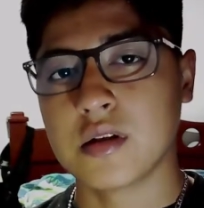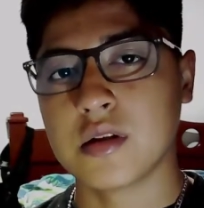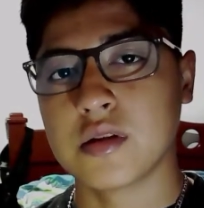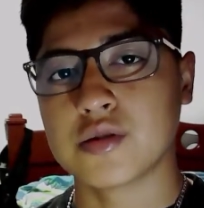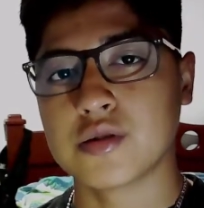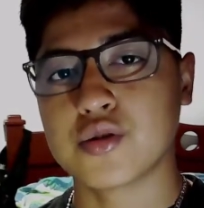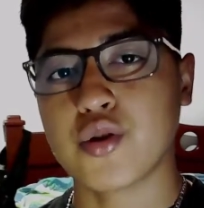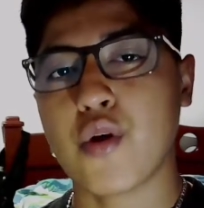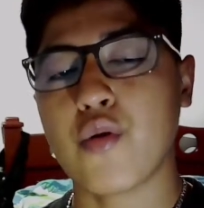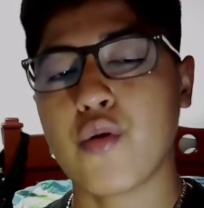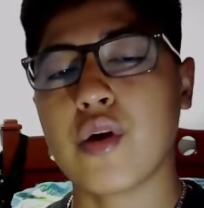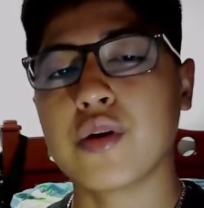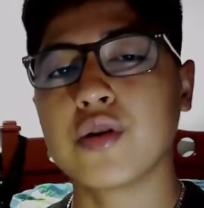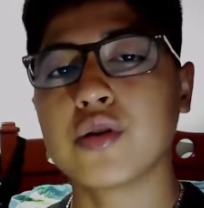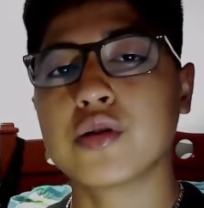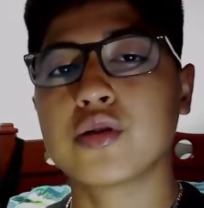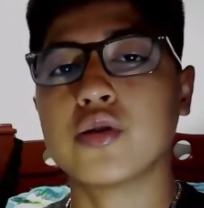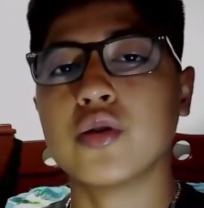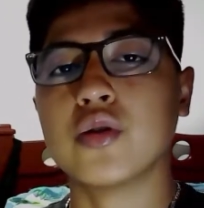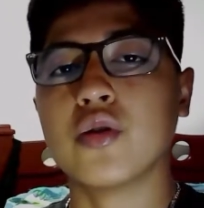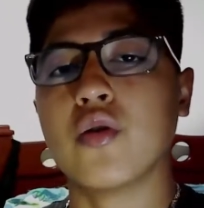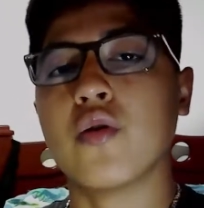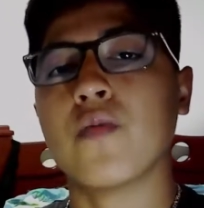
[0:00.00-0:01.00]
So I want you
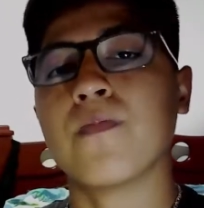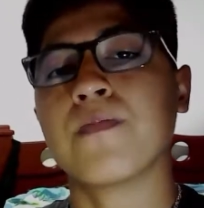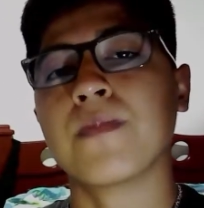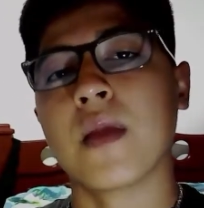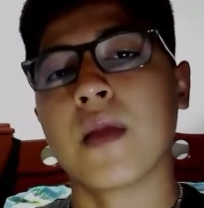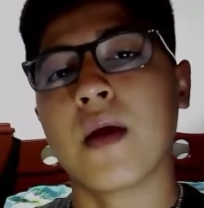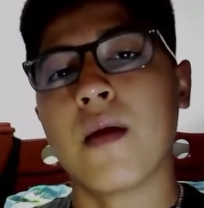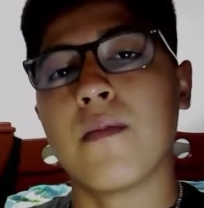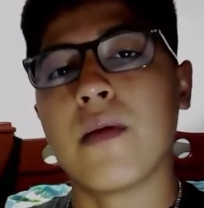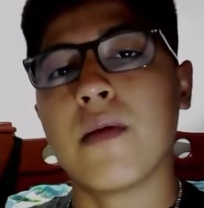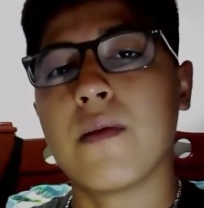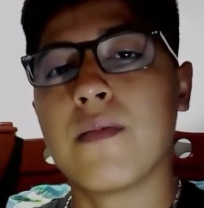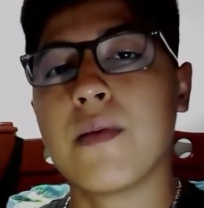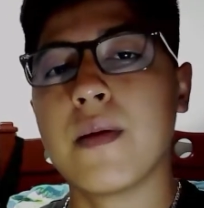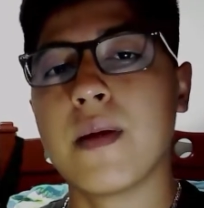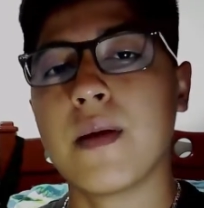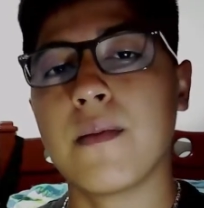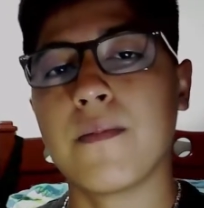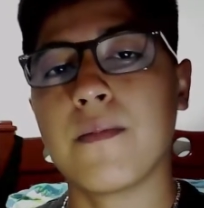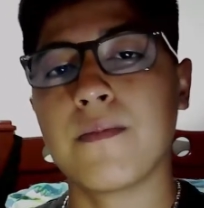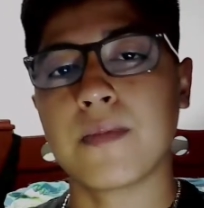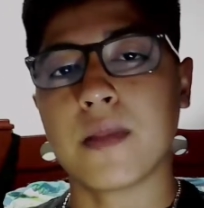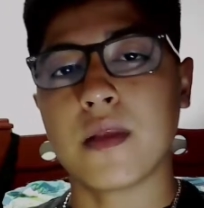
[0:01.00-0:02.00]
to,
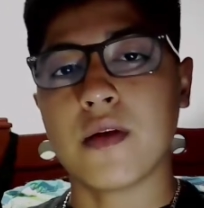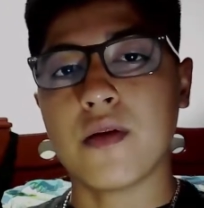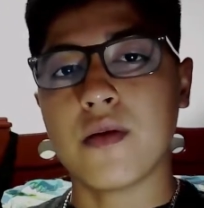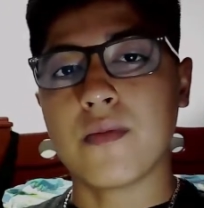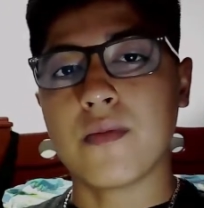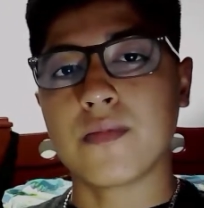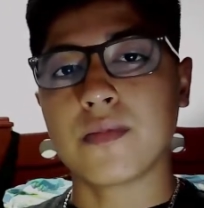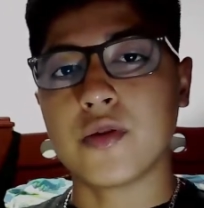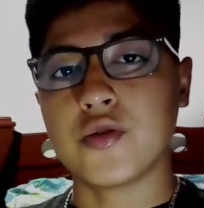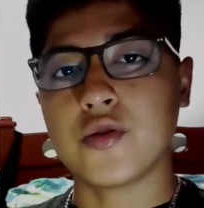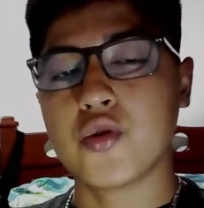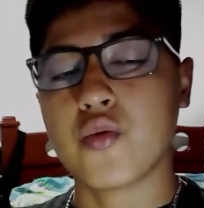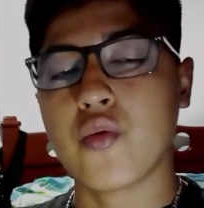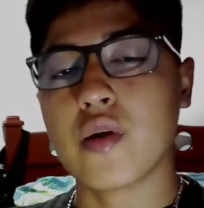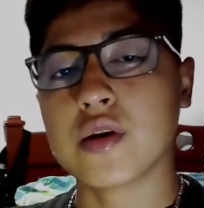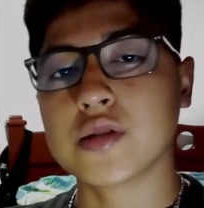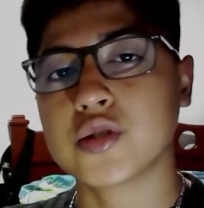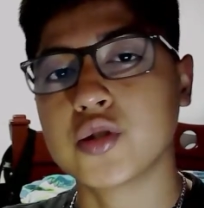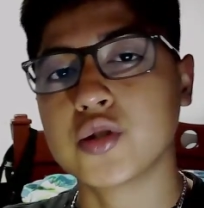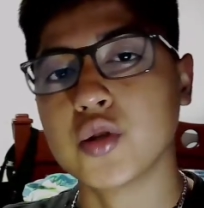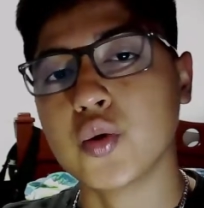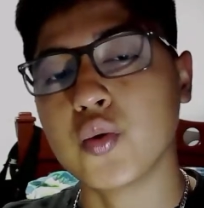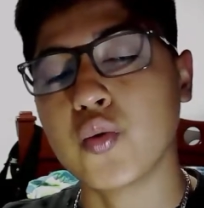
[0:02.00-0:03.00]
maybe you want
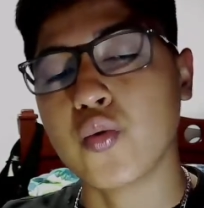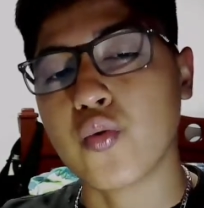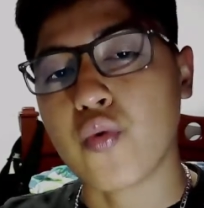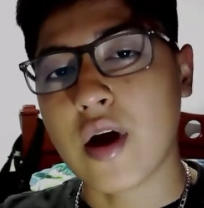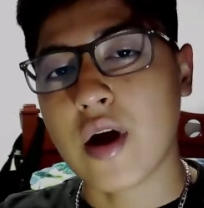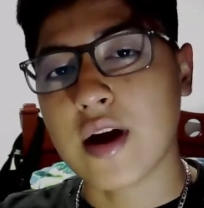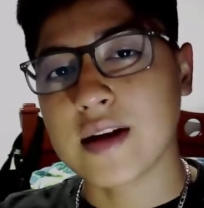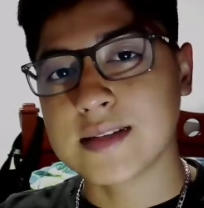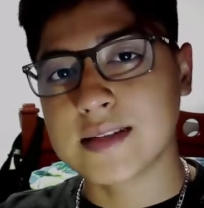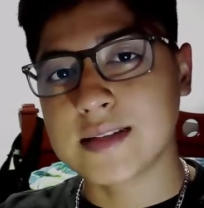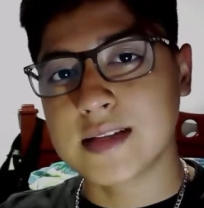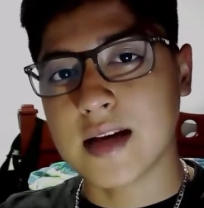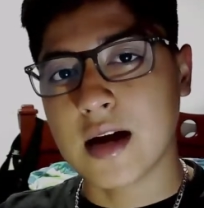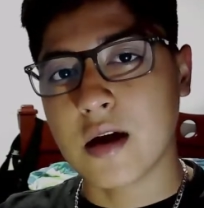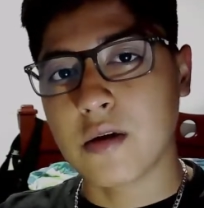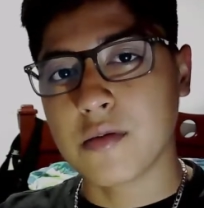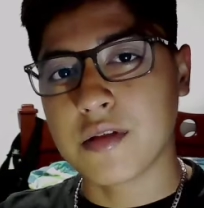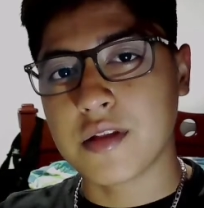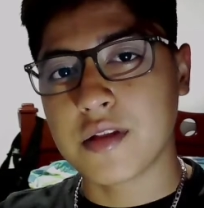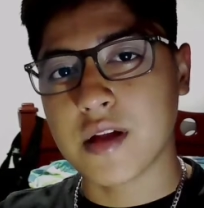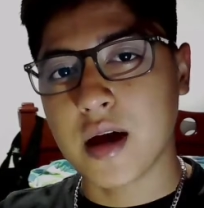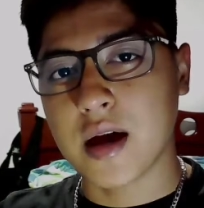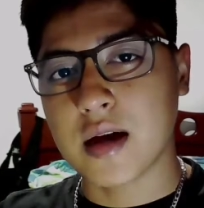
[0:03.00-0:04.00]
to write down
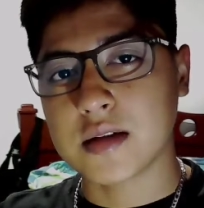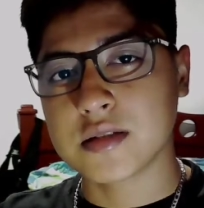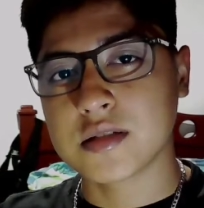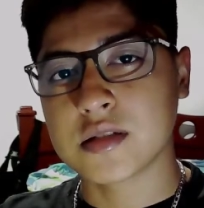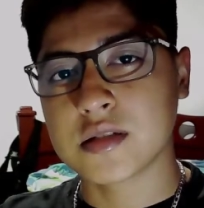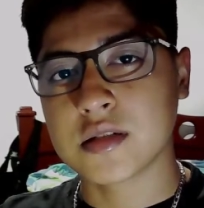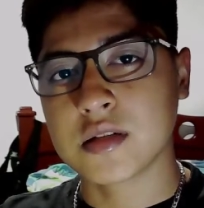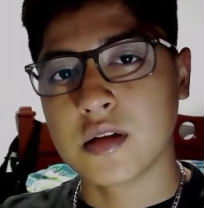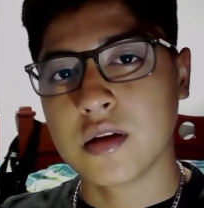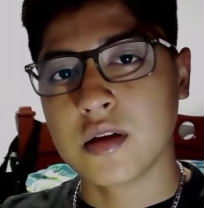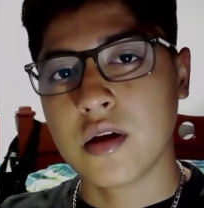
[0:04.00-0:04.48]
that,